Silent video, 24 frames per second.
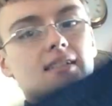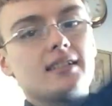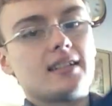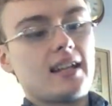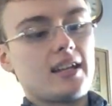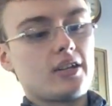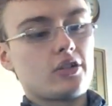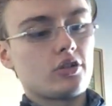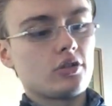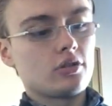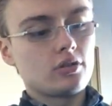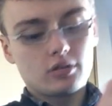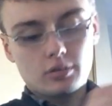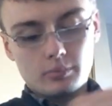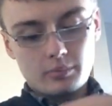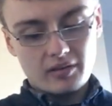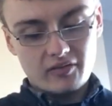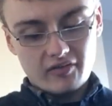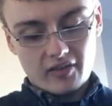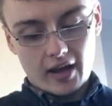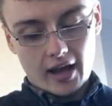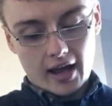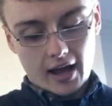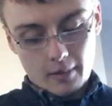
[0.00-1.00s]
condition, to be
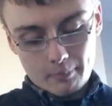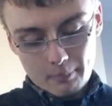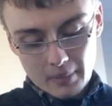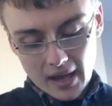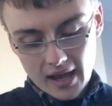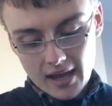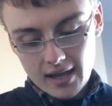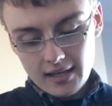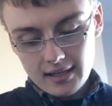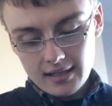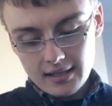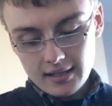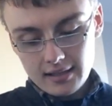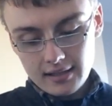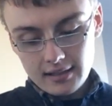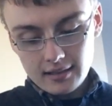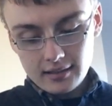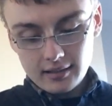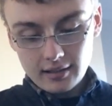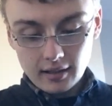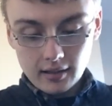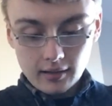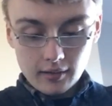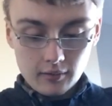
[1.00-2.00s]
fair. I
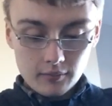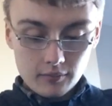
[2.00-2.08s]
paid